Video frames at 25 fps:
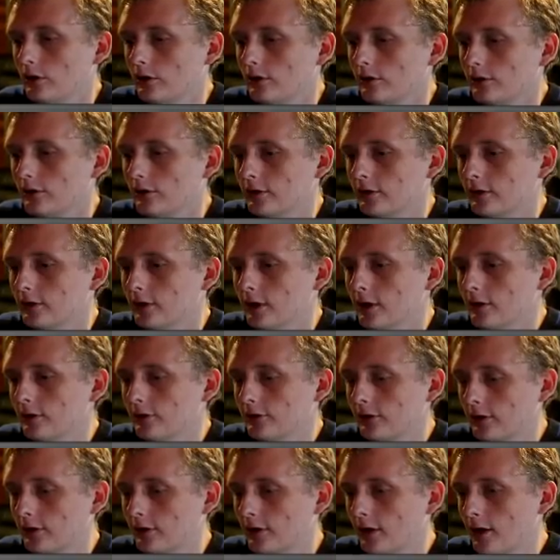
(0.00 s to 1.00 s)
Let's see, Gales,
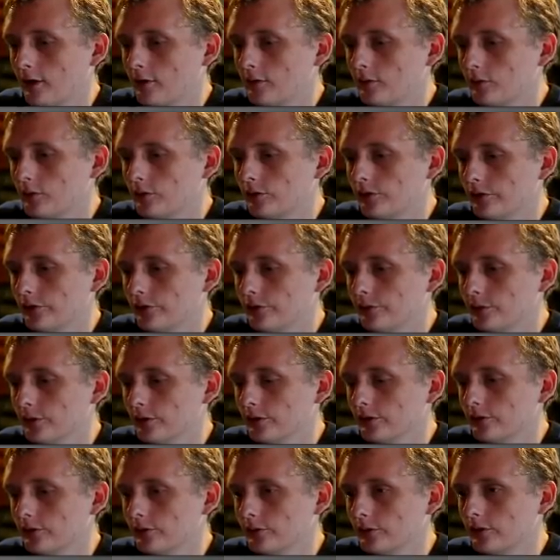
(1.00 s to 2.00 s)
I got Woodland
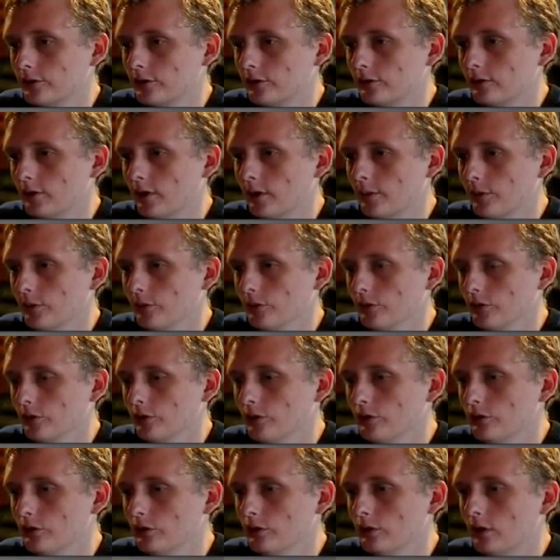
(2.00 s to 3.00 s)
Spirit, so it could grab me
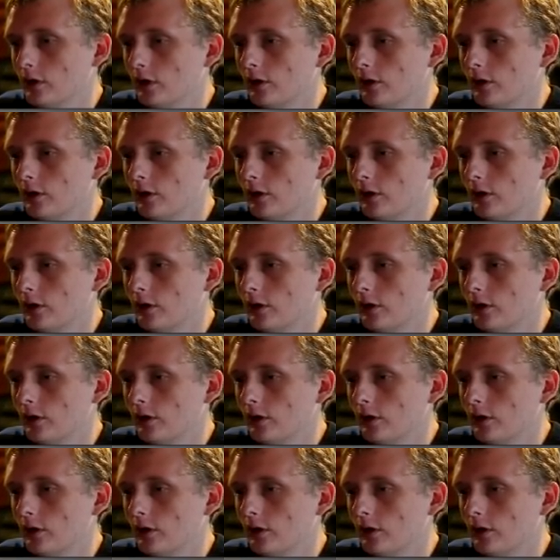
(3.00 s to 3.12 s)
Renew.